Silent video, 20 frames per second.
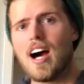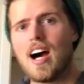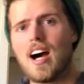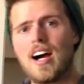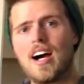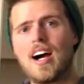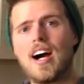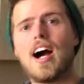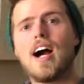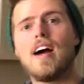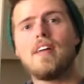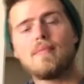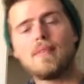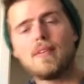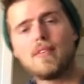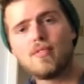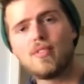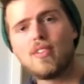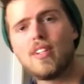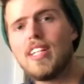I've
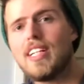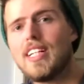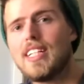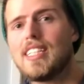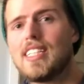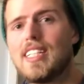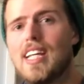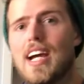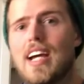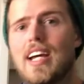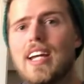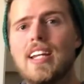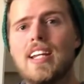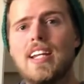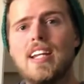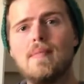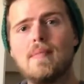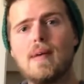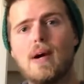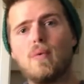been really
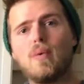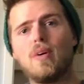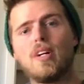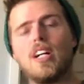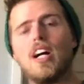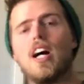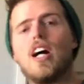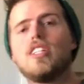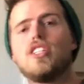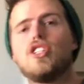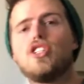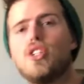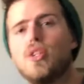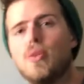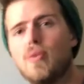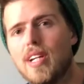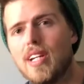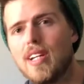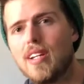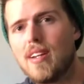excited about what God's
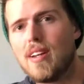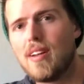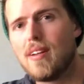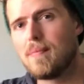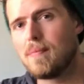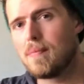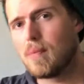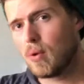doing